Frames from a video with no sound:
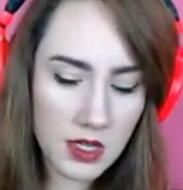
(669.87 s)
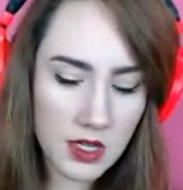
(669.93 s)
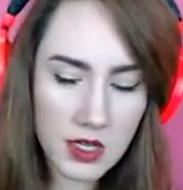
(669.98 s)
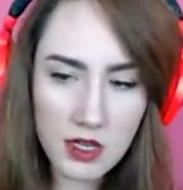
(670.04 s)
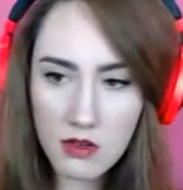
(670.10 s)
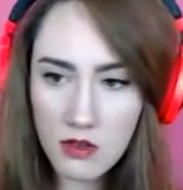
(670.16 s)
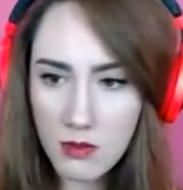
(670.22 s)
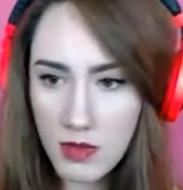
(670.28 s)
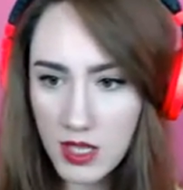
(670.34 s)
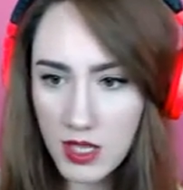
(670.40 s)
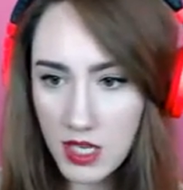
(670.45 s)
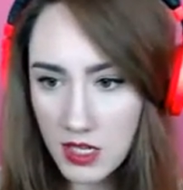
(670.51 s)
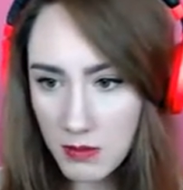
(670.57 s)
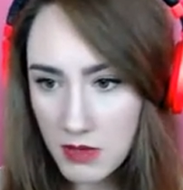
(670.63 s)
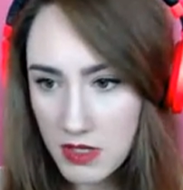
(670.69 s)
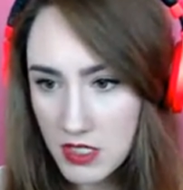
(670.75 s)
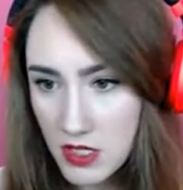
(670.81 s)
How am I getting
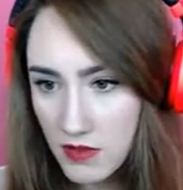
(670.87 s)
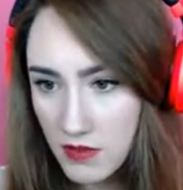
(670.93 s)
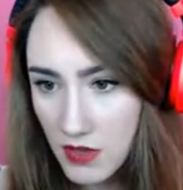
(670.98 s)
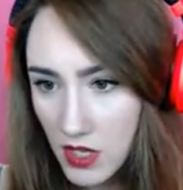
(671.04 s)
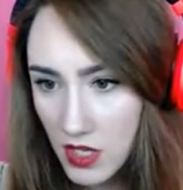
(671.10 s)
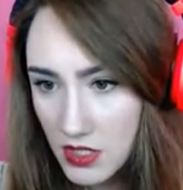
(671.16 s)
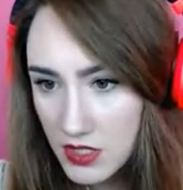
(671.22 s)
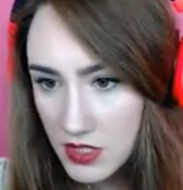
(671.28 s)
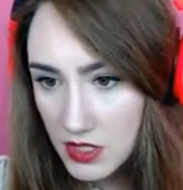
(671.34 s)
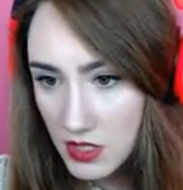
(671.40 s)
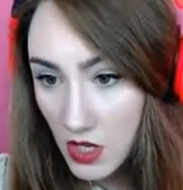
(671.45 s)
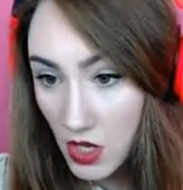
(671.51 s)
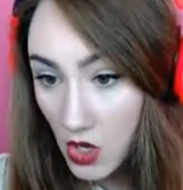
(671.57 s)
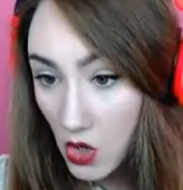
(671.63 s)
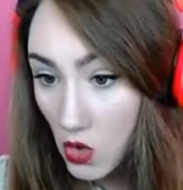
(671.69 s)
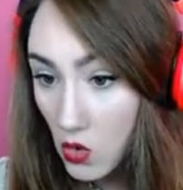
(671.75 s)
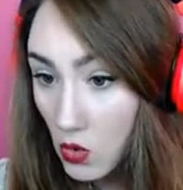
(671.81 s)
myself lost?
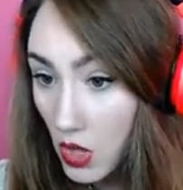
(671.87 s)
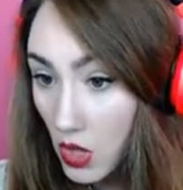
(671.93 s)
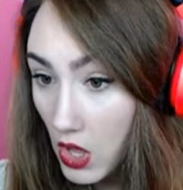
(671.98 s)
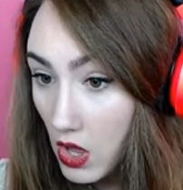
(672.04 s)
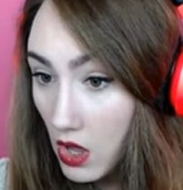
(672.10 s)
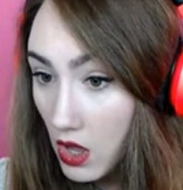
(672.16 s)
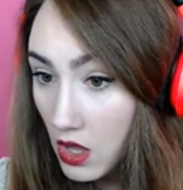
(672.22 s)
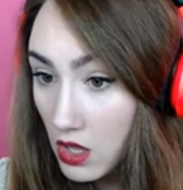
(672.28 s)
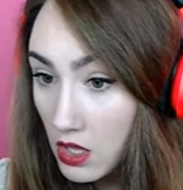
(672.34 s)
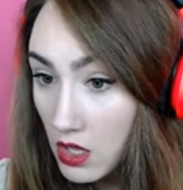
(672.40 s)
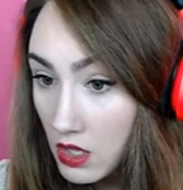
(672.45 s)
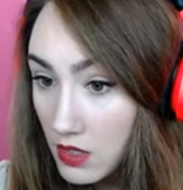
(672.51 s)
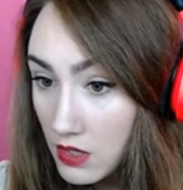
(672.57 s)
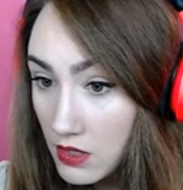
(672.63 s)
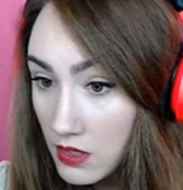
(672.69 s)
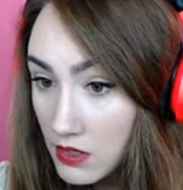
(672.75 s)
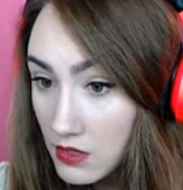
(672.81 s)

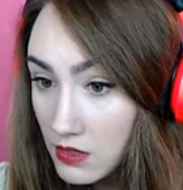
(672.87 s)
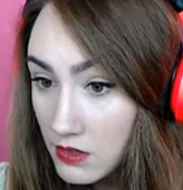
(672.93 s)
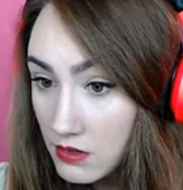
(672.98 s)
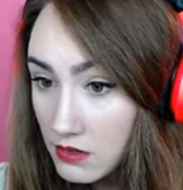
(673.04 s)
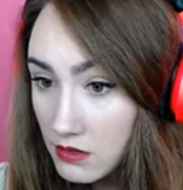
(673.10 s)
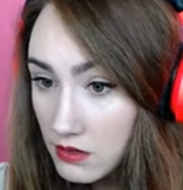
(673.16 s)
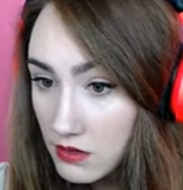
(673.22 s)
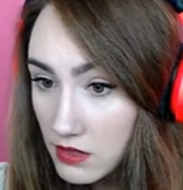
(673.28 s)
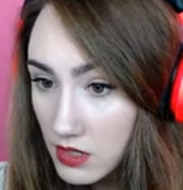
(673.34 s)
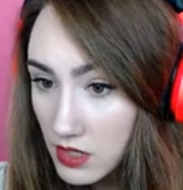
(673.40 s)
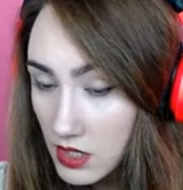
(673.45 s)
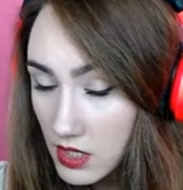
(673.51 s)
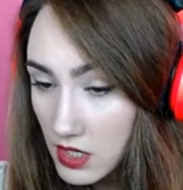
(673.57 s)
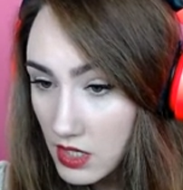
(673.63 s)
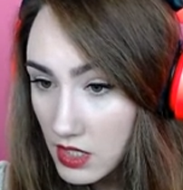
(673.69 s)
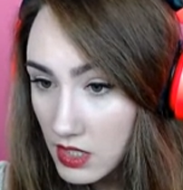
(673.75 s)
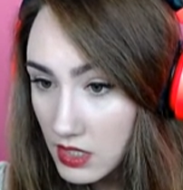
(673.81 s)
Oh,
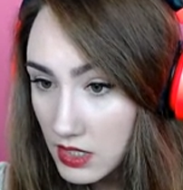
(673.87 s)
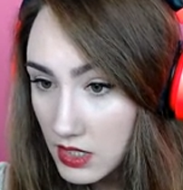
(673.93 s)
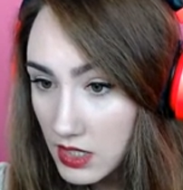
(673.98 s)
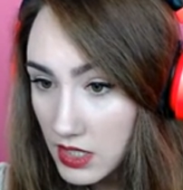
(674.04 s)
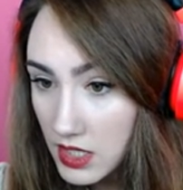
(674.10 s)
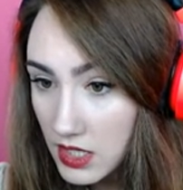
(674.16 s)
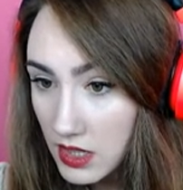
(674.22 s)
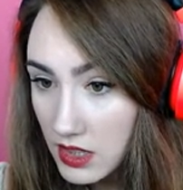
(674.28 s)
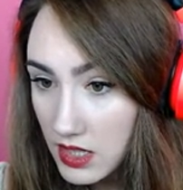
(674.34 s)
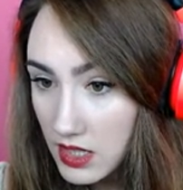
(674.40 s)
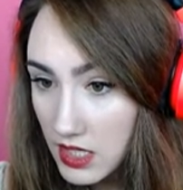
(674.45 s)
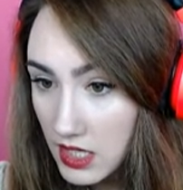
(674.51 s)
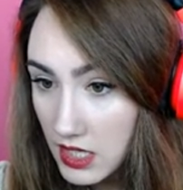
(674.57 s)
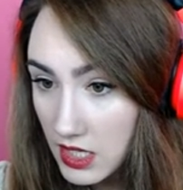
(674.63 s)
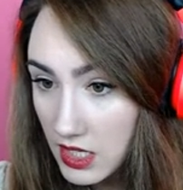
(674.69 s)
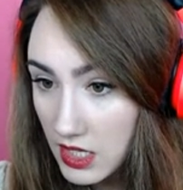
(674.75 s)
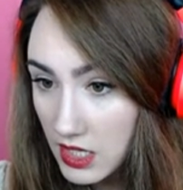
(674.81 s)
look at
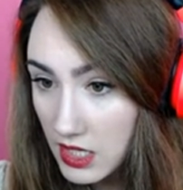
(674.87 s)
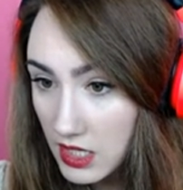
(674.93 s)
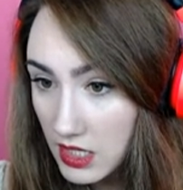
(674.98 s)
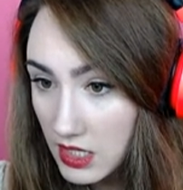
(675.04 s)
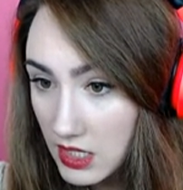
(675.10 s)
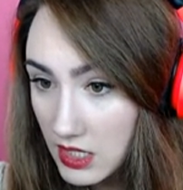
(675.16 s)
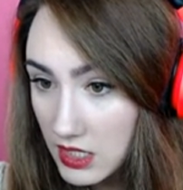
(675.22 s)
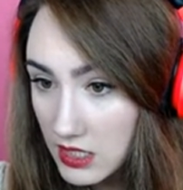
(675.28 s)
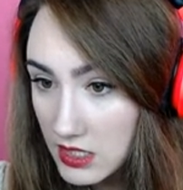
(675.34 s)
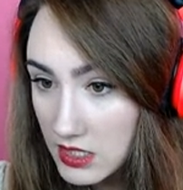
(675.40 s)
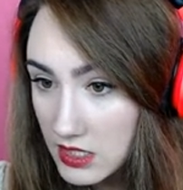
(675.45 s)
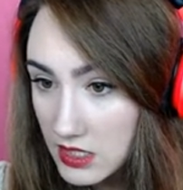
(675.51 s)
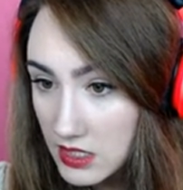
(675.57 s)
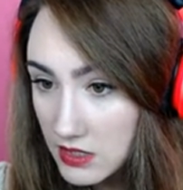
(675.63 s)
this!